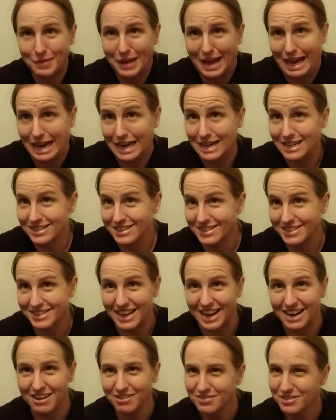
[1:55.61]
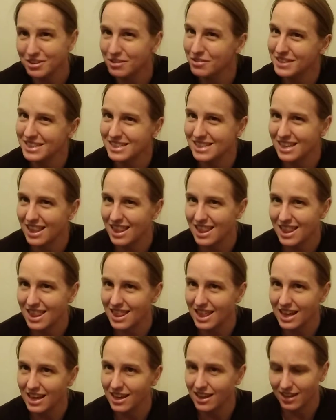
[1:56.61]
I don't know if it's a
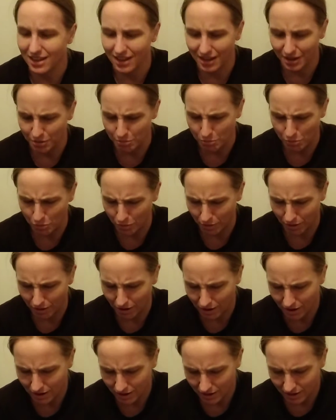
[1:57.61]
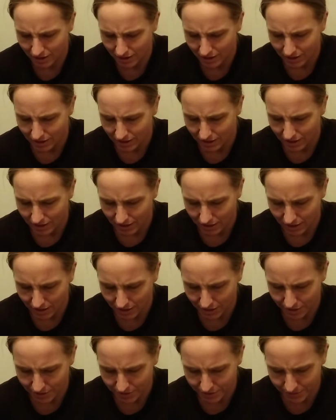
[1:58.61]
thing anymore.
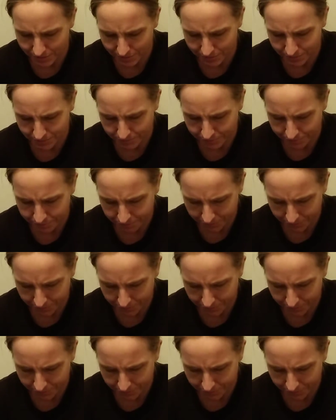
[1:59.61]
But